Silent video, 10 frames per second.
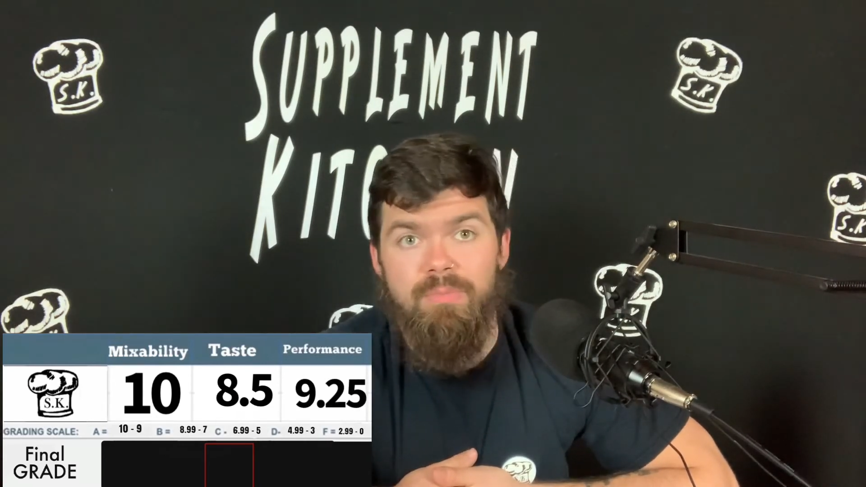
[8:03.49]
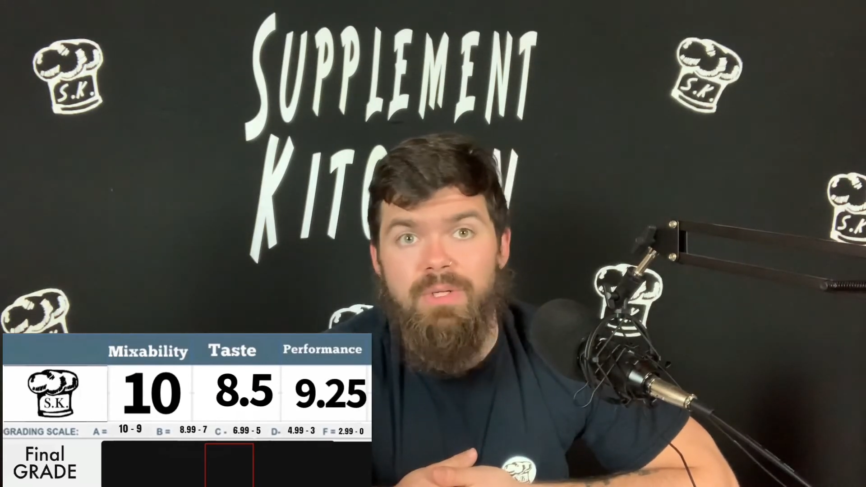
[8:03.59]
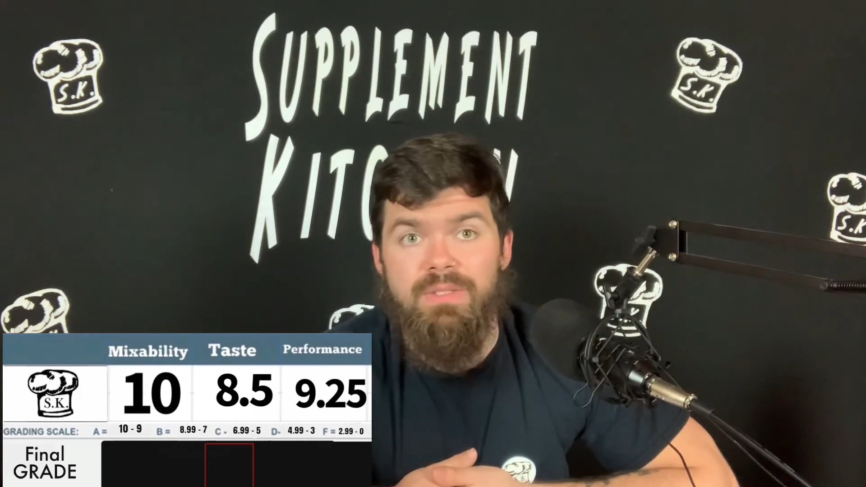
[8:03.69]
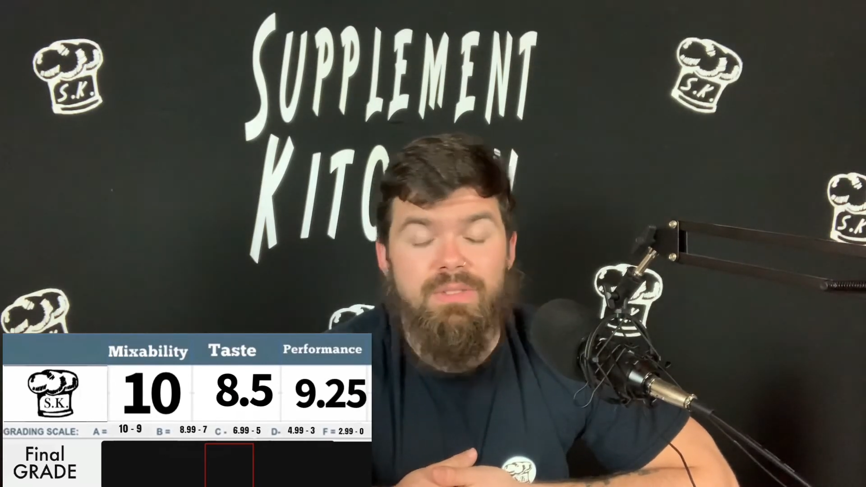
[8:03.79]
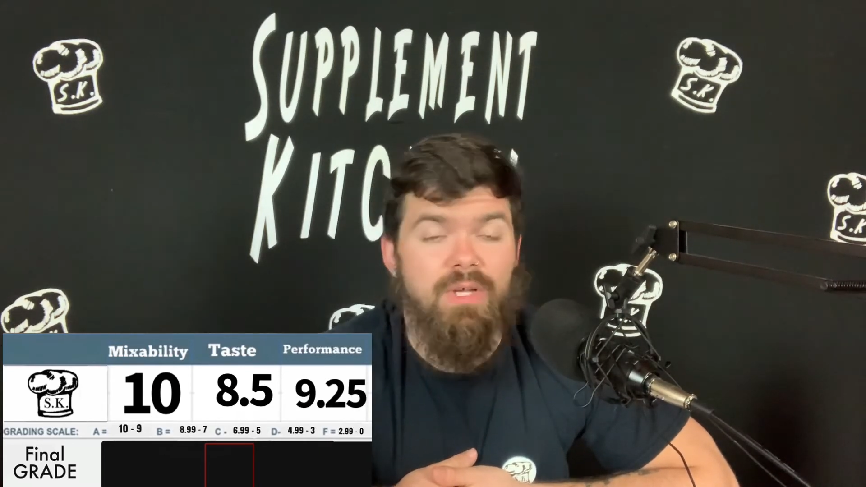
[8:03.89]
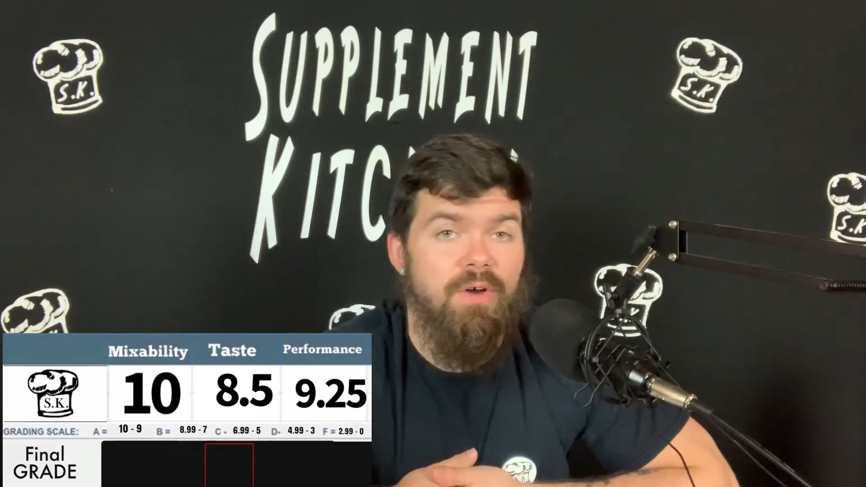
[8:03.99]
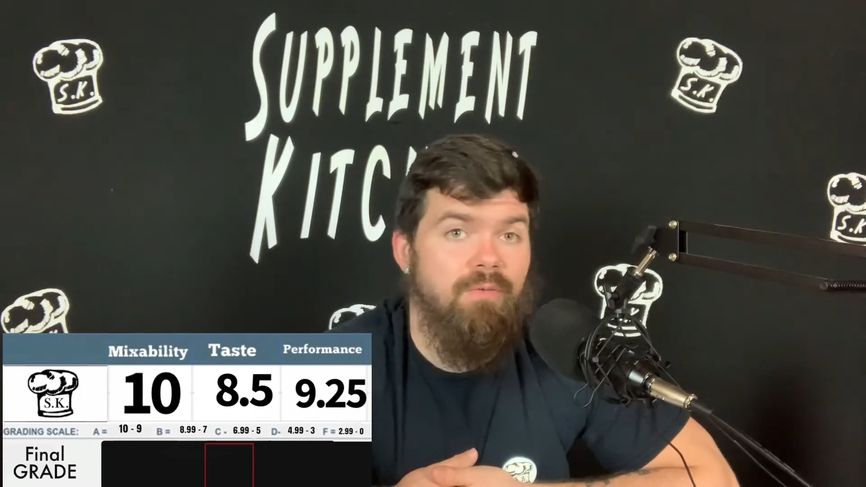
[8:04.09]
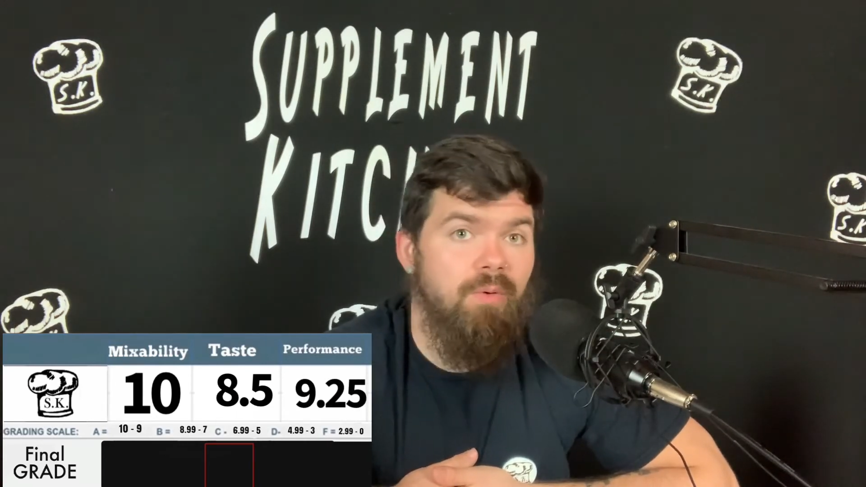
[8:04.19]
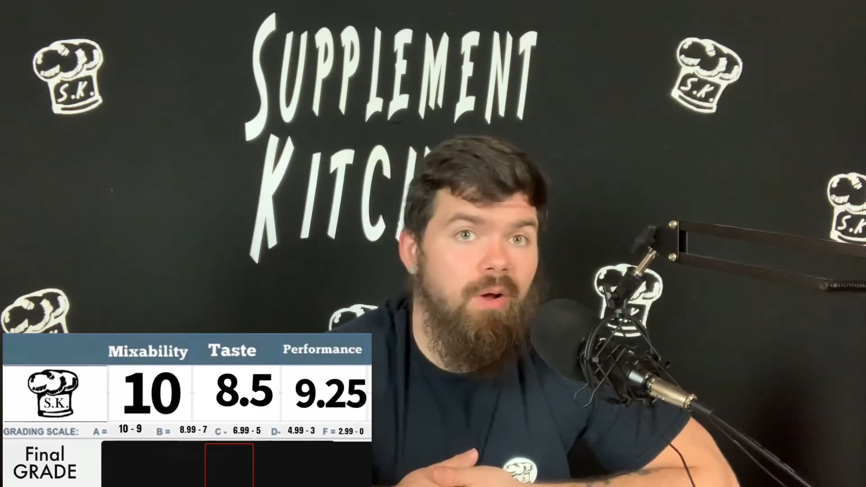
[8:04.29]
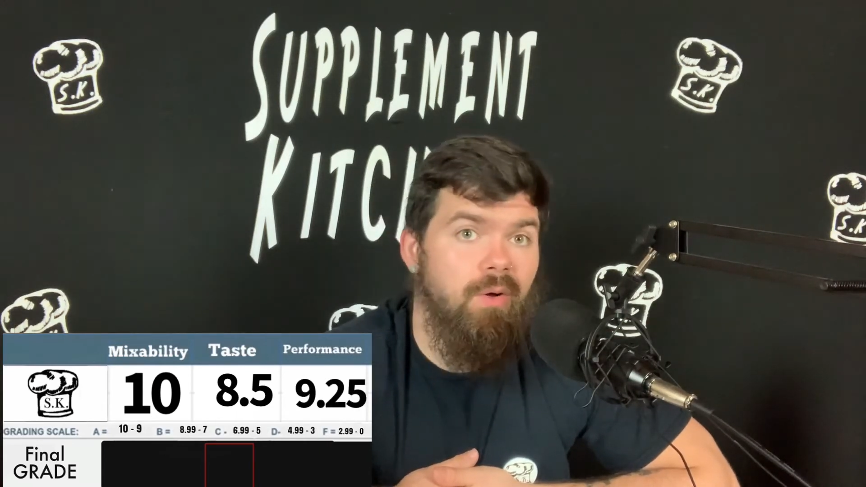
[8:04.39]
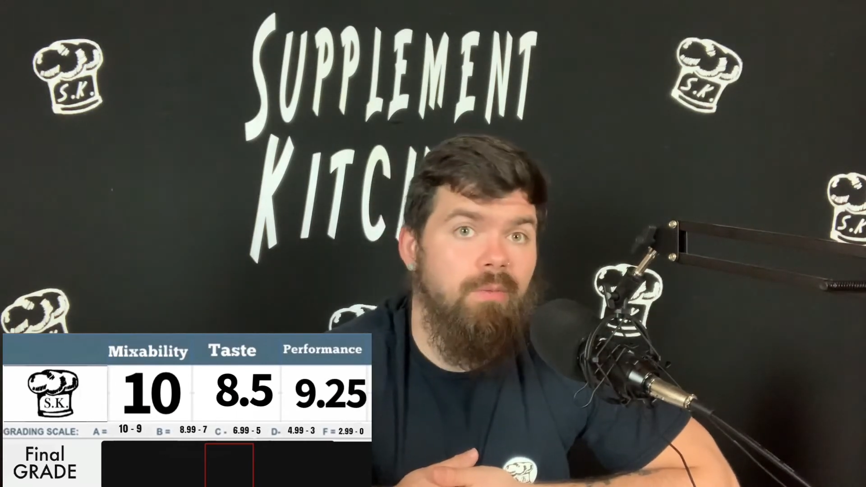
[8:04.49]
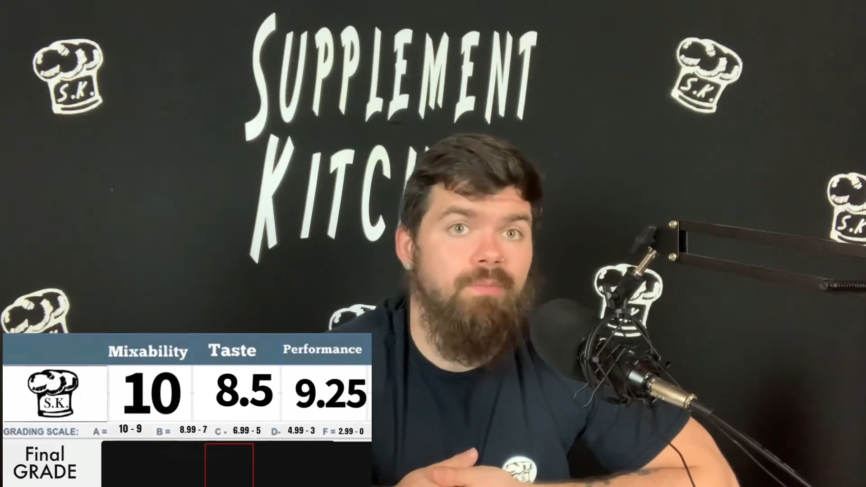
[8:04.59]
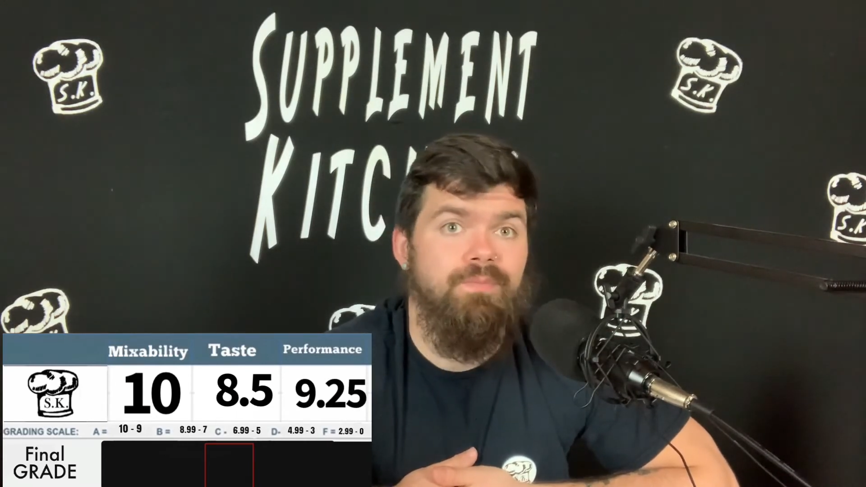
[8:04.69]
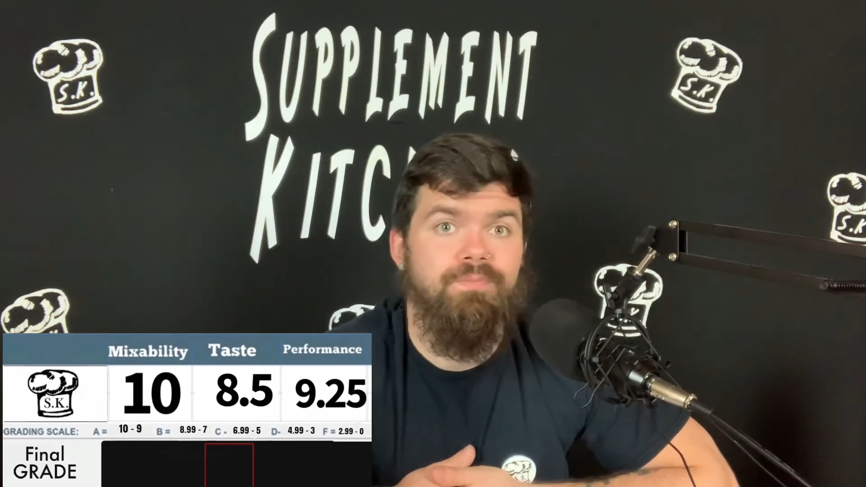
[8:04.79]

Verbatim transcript: brings us to overall.